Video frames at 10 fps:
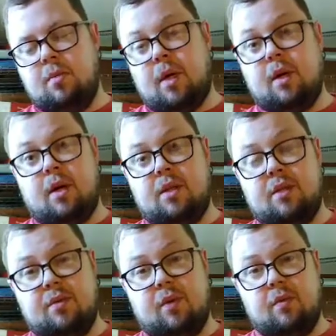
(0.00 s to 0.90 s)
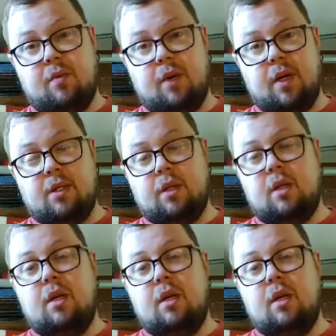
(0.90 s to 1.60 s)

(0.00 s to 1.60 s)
My courtesy foam fries.